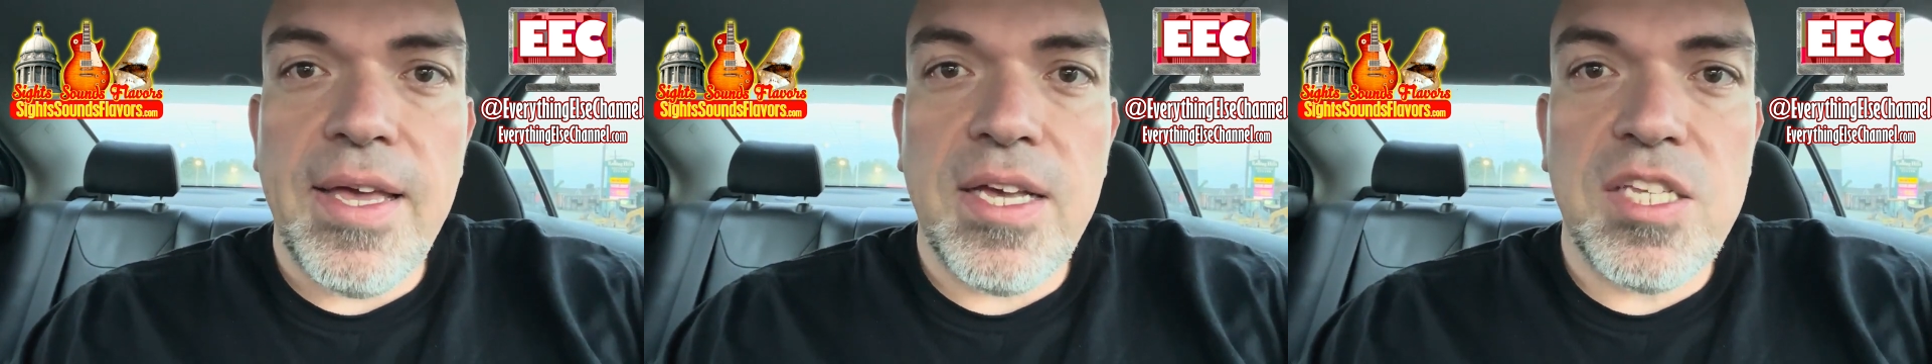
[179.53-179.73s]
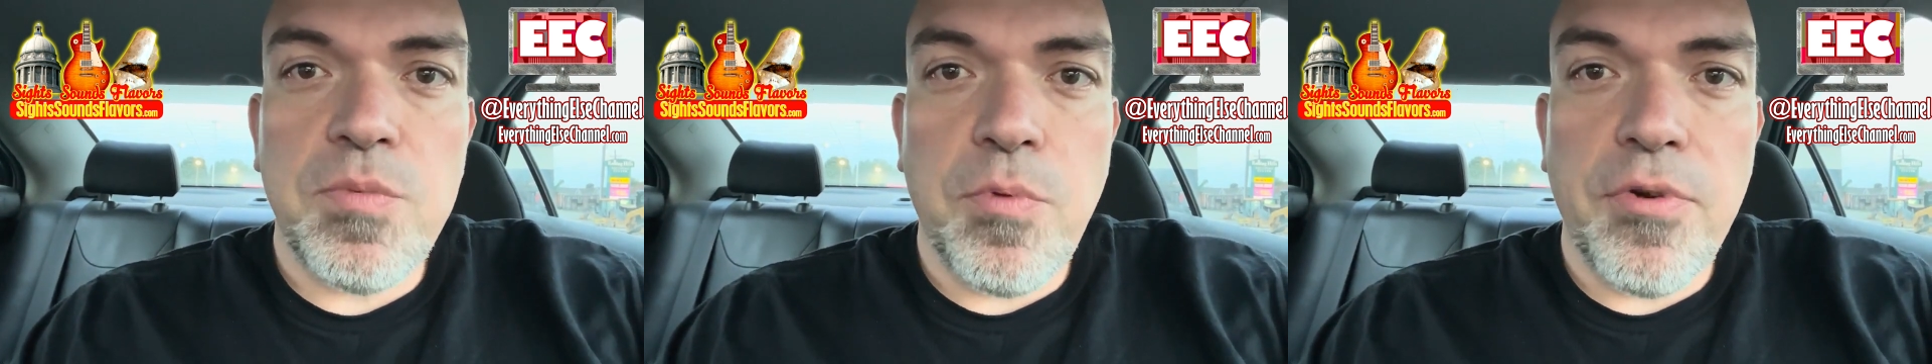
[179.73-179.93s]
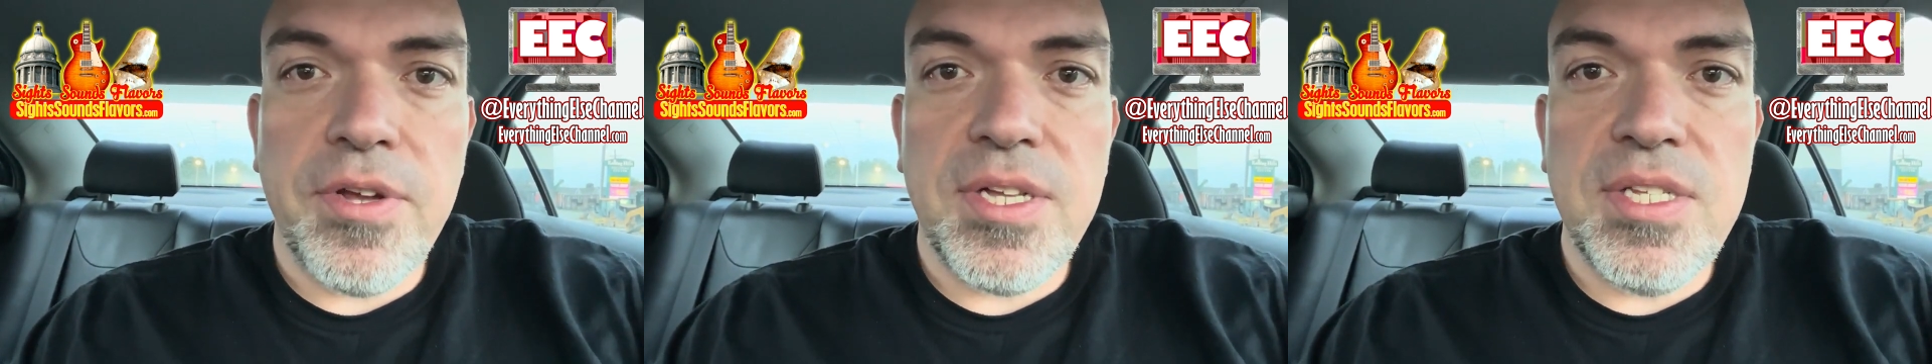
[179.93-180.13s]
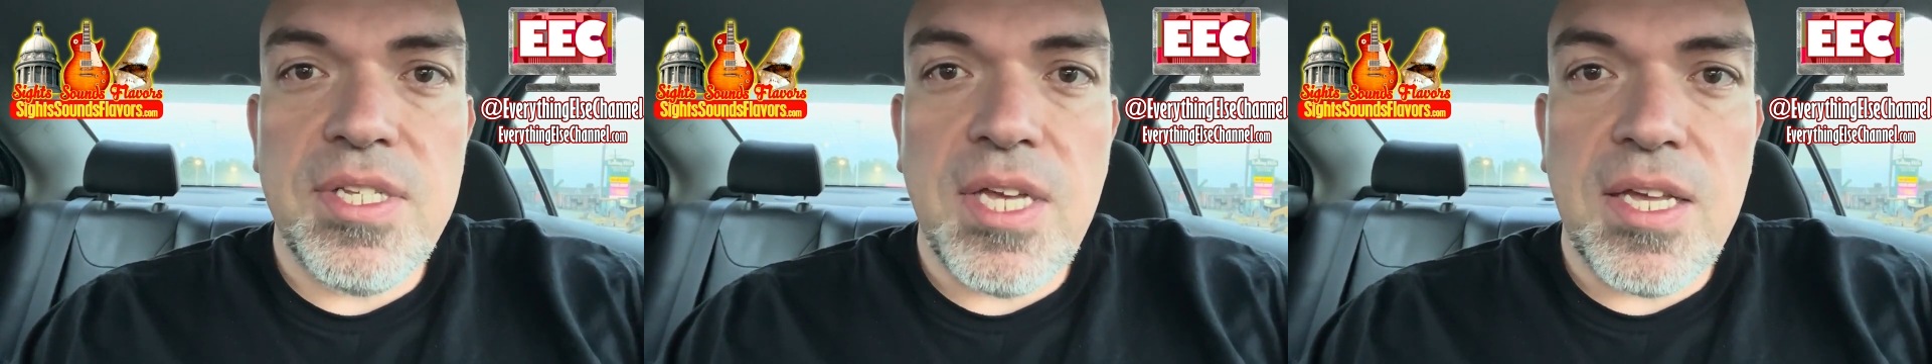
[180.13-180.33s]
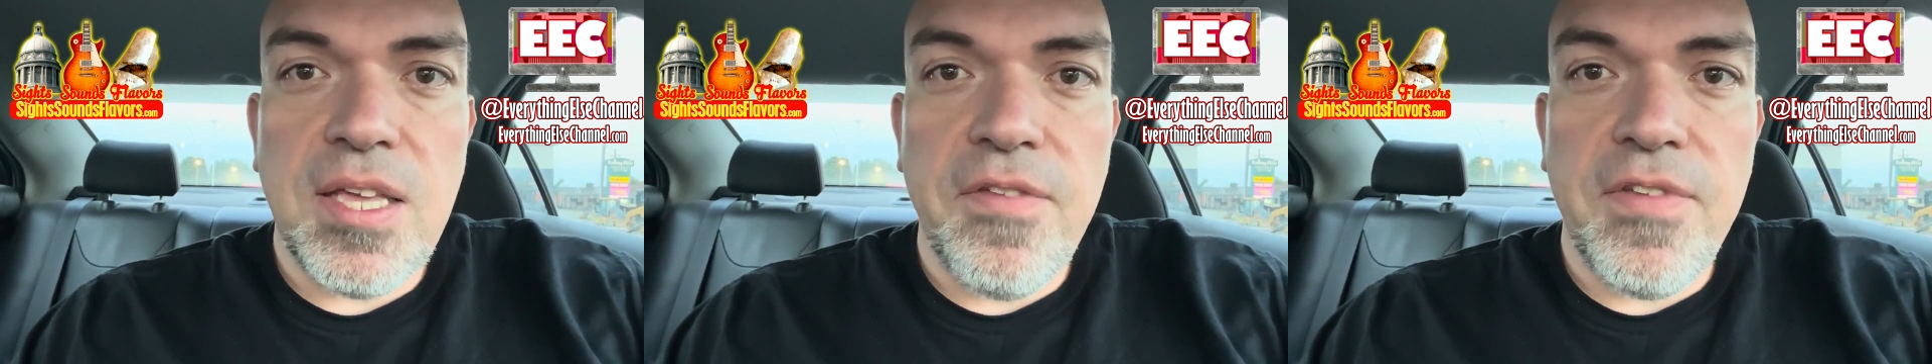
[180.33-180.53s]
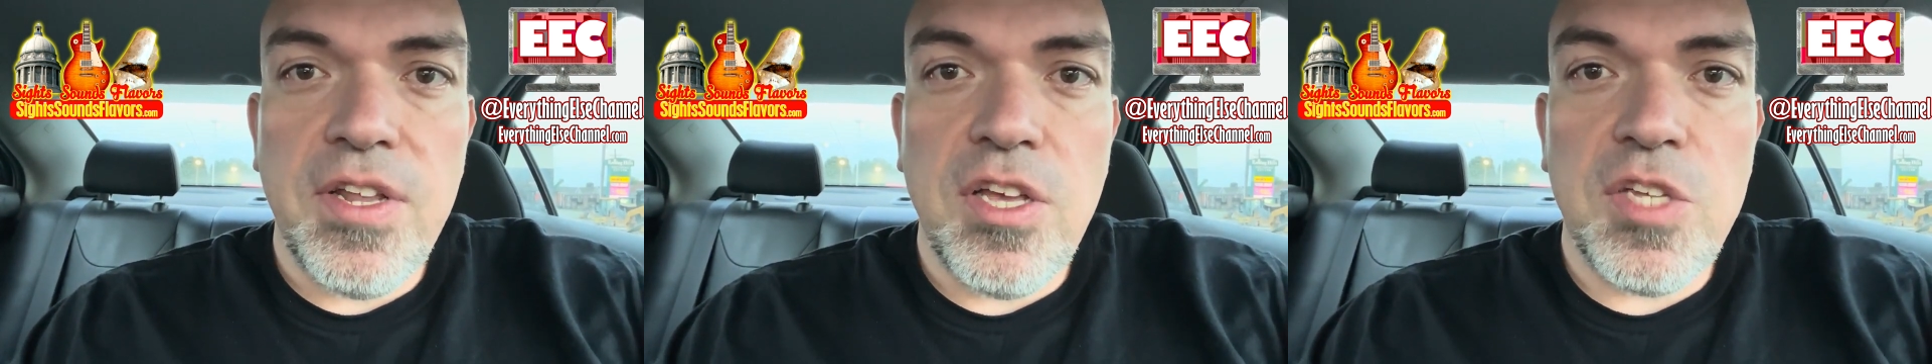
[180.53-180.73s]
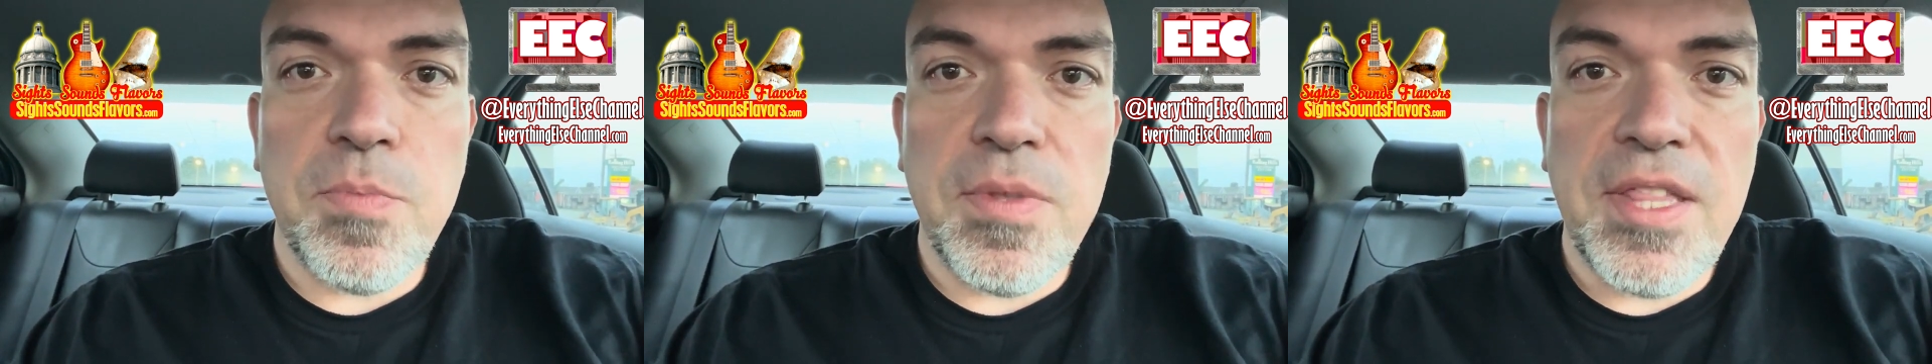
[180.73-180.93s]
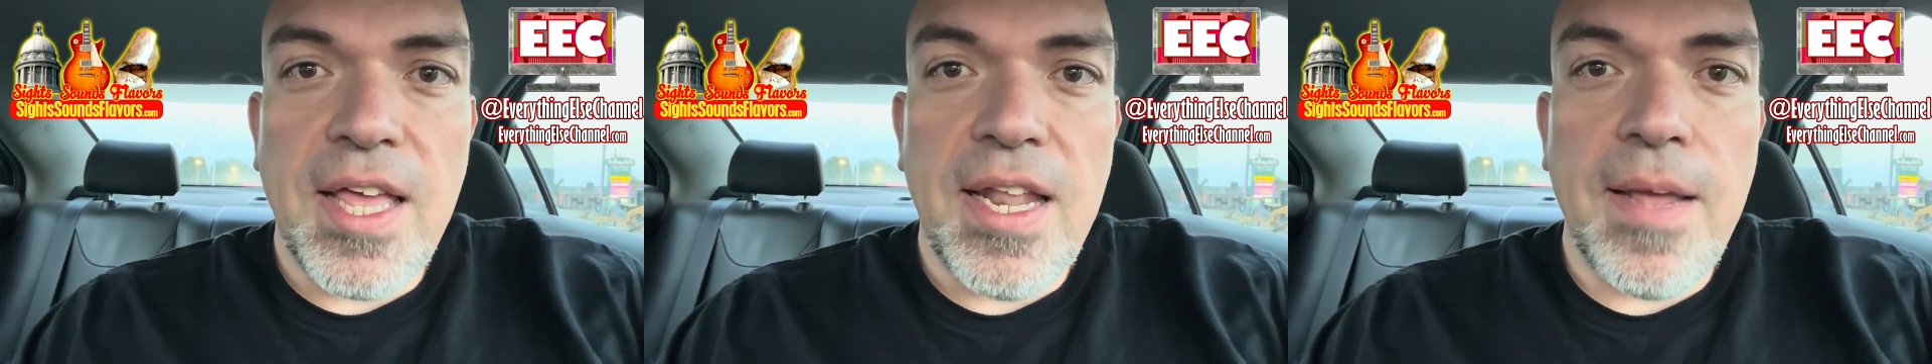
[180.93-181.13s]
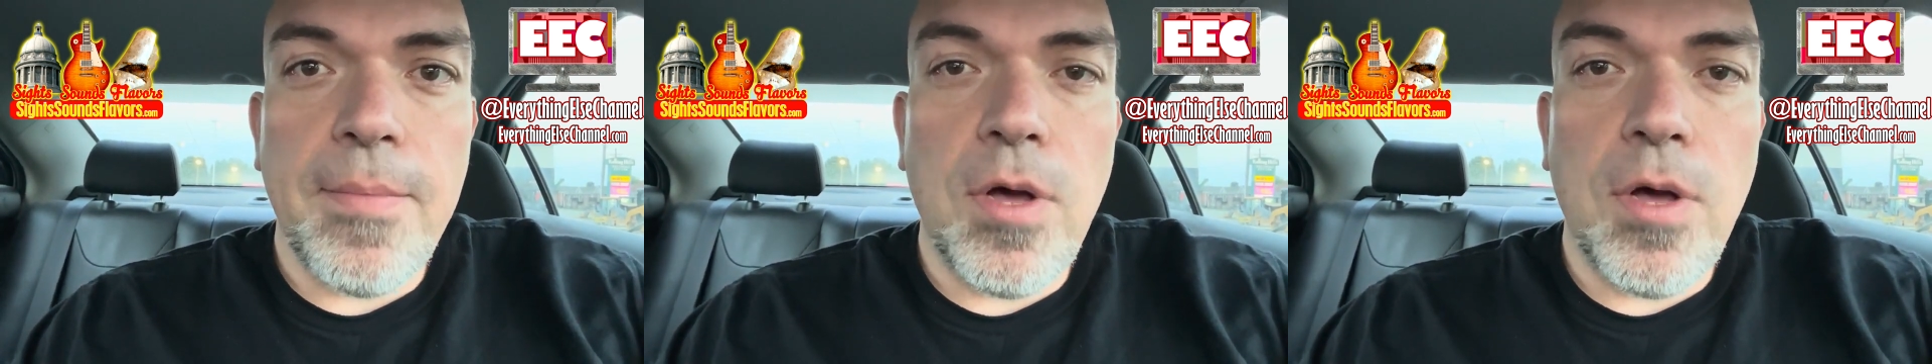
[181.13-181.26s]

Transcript: Exploring Kentucky videos. But then I'm